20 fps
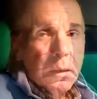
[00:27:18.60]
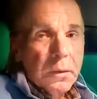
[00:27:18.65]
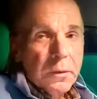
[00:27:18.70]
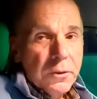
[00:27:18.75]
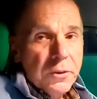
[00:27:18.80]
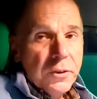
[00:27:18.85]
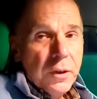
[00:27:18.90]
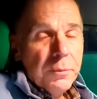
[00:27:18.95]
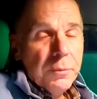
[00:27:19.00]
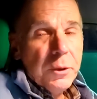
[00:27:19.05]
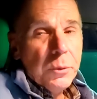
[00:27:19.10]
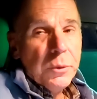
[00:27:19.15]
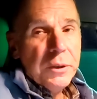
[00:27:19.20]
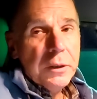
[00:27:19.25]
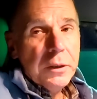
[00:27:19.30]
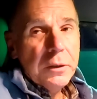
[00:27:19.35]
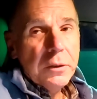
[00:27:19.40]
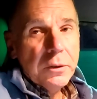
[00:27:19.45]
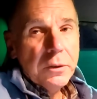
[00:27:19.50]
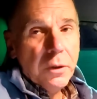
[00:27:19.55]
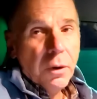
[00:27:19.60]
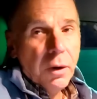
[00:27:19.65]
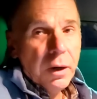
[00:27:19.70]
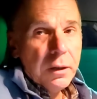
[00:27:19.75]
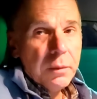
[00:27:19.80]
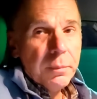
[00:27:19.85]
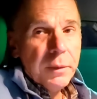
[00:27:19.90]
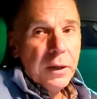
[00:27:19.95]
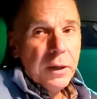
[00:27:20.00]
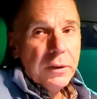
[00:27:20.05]
There's something we need to talk
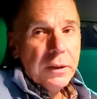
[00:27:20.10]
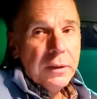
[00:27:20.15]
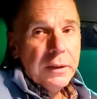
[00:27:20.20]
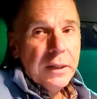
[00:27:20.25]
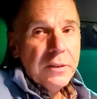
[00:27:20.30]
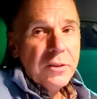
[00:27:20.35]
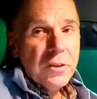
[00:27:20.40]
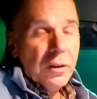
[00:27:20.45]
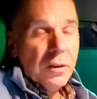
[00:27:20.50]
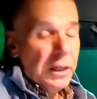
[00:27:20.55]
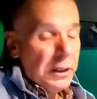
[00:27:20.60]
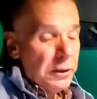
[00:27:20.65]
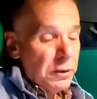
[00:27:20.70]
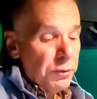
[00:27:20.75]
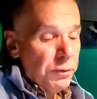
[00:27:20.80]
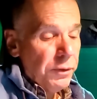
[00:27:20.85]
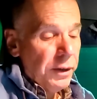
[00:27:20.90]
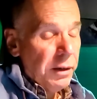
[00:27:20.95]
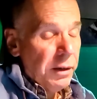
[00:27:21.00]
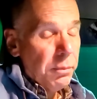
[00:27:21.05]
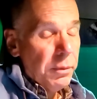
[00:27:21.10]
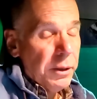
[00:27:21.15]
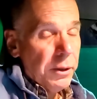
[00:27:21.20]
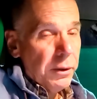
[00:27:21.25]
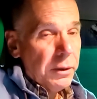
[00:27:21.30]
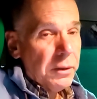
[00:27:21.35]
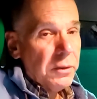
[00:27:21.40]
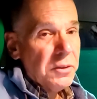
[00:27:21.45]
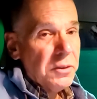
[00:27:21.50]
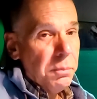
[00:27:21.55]
about, and that's Electrify
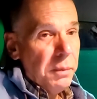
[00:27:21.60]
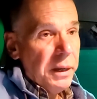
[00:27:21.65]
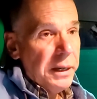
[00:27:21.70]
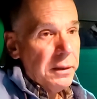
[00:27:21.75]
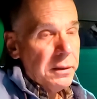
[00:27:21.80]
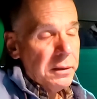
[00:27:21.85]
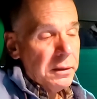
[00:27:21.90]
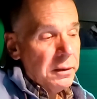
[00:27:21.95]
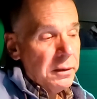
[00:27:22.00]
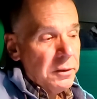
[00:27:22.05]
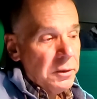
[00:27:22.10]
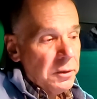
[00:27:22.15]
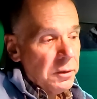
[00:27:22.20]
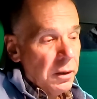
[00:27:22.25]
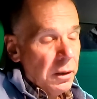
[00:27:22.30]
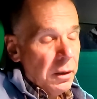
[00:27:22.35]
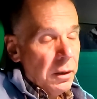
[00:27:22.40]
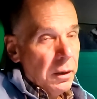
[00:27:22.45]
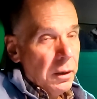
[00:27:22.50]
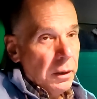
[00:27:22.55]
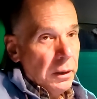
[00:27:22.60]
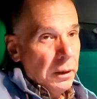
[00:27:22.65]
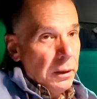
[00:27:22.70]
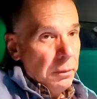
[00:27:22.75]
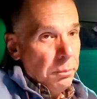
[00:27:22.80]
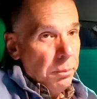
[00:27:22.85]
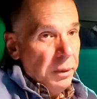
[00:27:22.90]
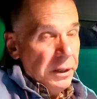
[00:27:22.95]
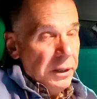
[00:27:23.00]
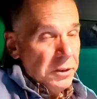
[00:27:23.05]
America's maintenance.
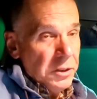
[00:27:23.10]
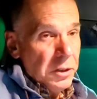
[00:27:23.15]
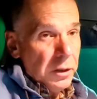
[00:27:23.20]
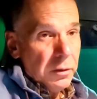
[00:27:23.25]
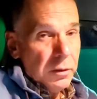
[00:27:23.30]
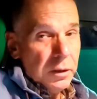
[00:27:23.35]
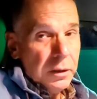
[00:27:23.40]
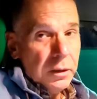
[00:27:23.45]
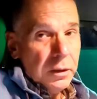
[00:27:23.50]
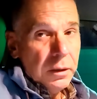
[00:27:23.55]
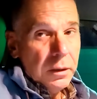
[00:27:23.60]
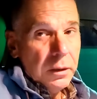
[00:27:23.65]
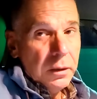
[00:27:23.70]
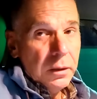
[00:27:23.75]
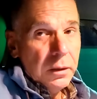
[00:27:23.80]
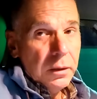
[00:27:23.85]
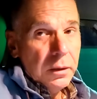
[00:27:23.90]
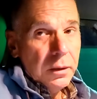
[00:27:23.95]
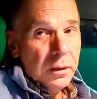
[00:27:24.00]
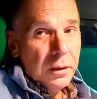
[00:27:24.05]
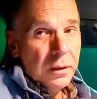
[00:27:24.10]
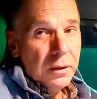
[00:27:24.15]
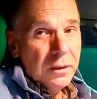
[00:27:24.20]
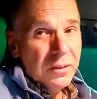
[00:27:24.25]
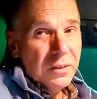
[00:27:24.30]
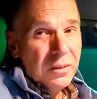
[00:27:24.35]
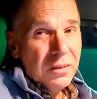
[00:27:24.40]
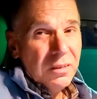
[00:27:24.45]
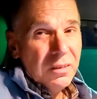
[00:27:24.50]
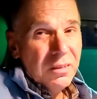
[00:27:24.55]
Basically,
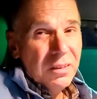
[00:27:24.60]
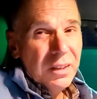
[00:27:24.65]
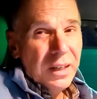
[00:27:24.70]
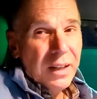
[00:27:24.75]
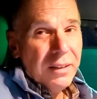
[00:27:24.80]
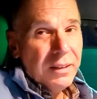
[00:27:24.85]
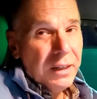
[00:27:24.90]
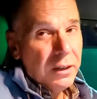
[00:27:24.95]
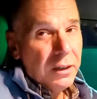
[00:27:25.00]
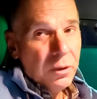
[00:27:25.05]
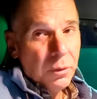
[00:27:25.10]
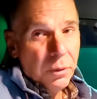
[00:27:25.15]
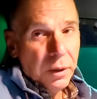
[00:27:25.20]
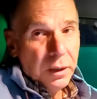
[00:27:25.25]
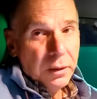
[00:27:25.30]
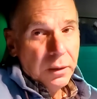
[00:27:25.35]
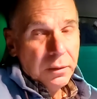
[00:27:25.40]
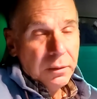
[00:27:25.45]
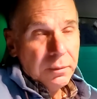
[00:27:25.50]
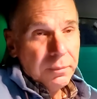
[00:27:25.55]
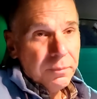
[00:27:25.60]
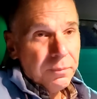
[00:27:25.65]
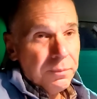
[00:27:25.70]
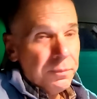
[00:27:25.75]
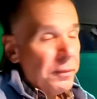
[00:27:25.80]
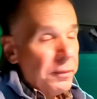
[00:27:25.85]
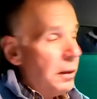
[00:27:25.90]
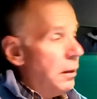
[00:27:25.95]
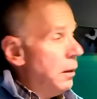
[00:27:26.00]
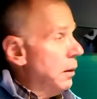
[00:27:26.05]
it's not that great.
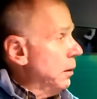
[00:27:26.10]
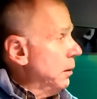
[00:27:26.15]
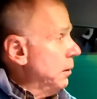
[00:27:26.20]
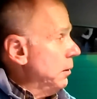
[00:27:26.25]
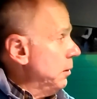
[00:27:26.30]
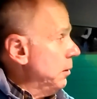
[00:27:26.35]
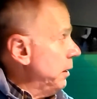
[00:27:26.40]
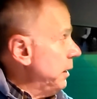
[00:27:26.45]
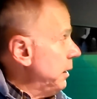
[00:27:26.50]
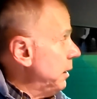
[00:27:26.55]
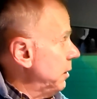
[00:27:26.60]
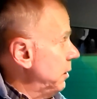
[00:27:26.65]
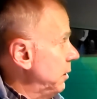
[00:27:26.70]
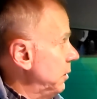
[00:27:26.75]
Like at